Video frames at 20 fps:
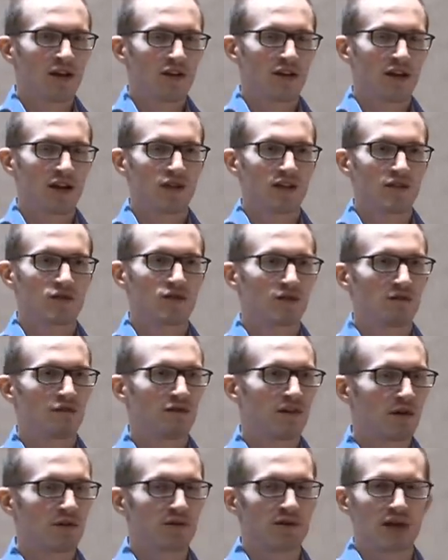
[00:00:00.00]
they
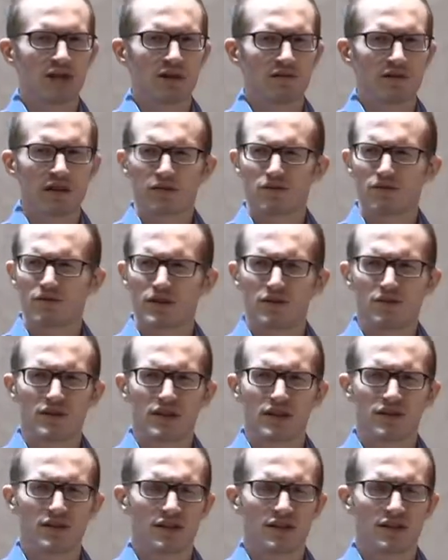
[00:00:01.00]
found that like 50,